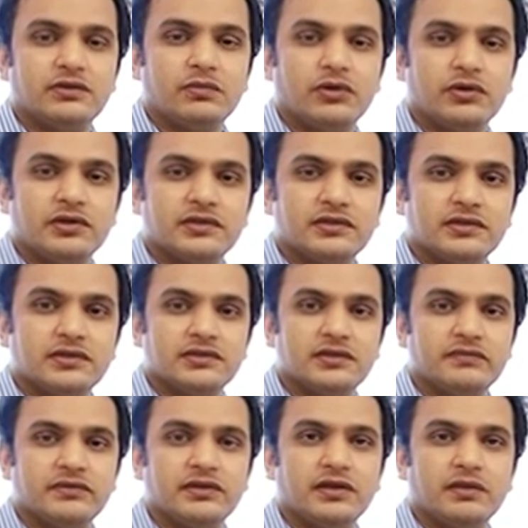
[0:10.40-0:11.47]
and robotic
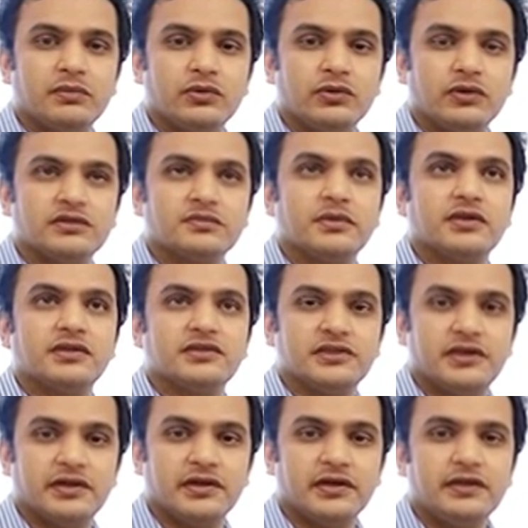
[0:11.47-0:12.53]
surgeon with Apollo Hospitals,
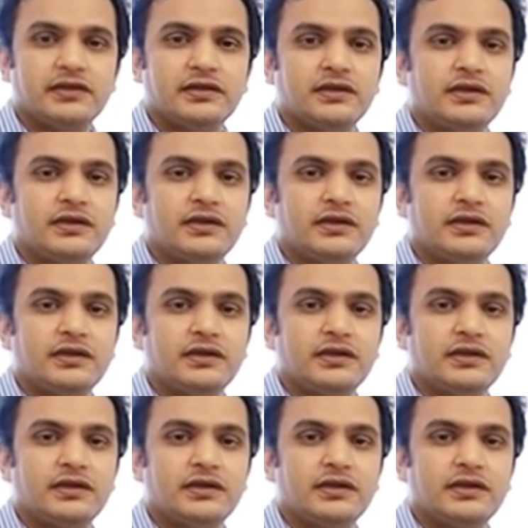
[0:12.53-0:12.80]
Chennai.